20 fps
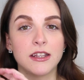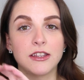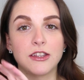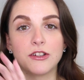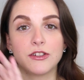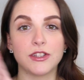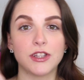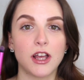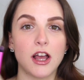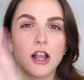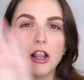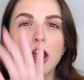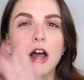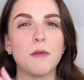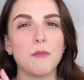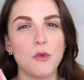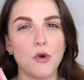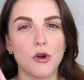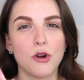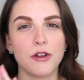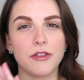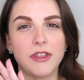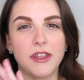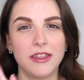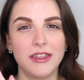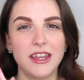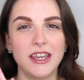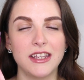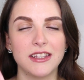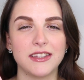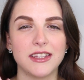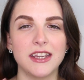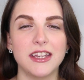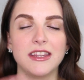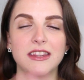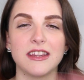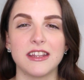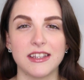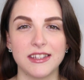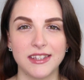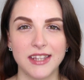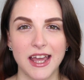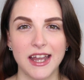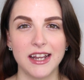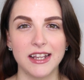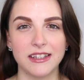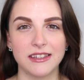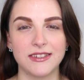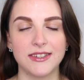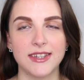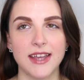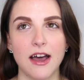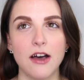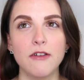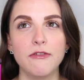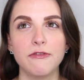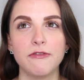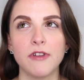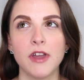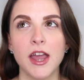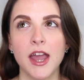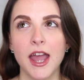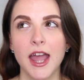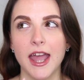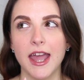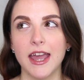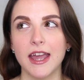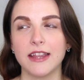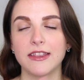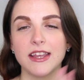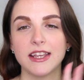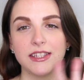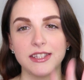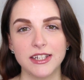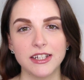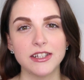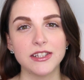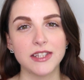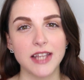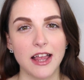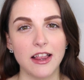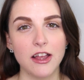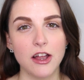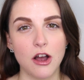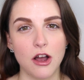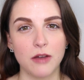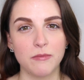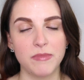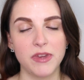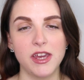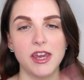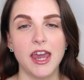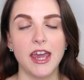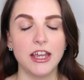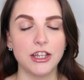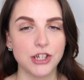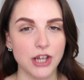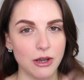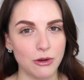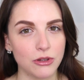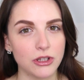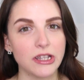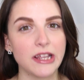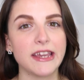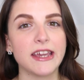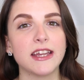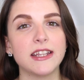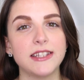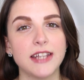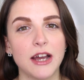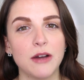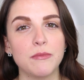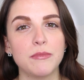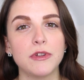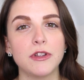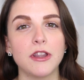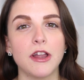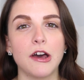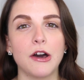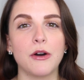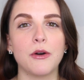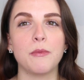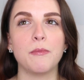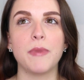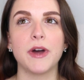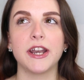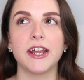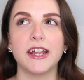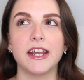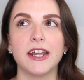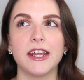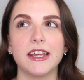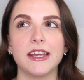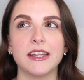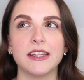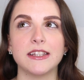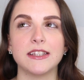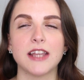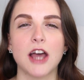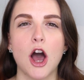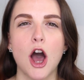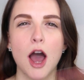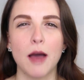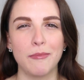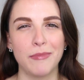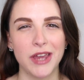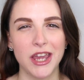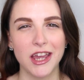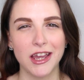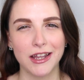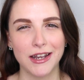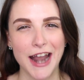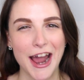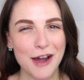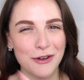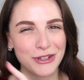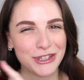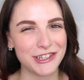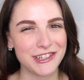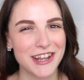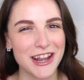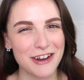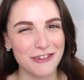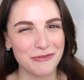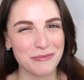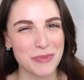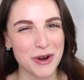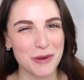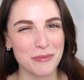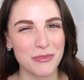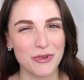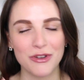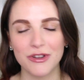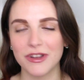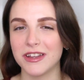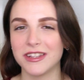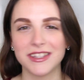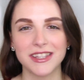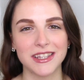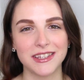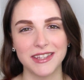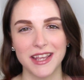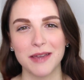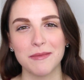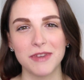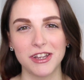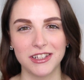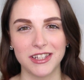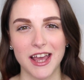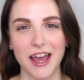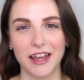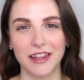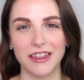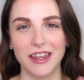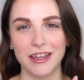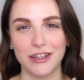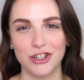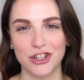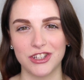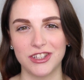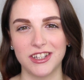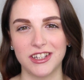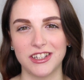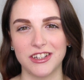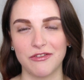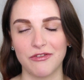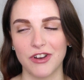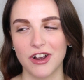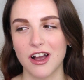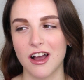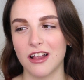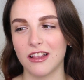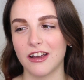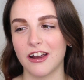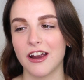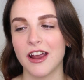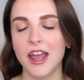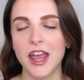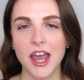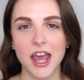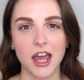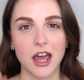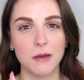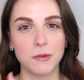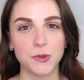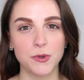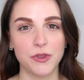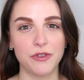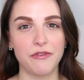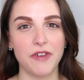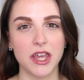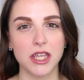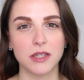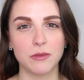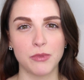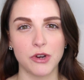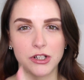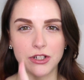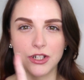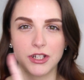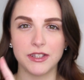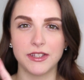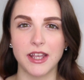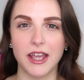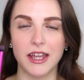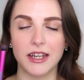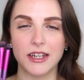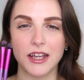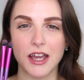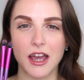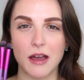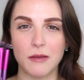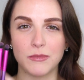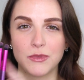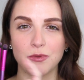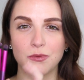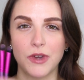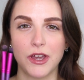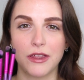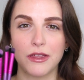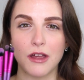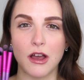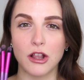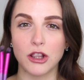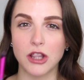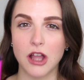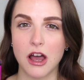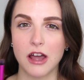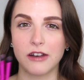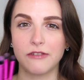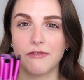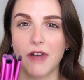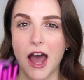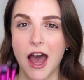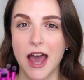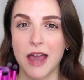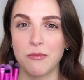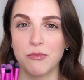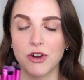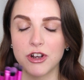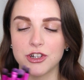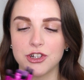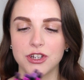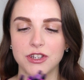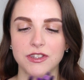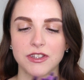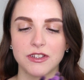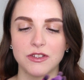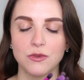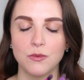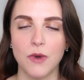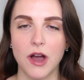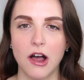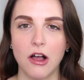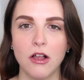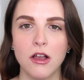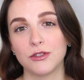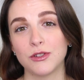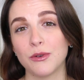There's a lot more than these in the set itself, and they still sell it on B H. I will link it down below, but it is hot pink now instead of purple. It's the same exact thing, just a different color. It comes with face brushes and it comes with a lot of eye brushes as well.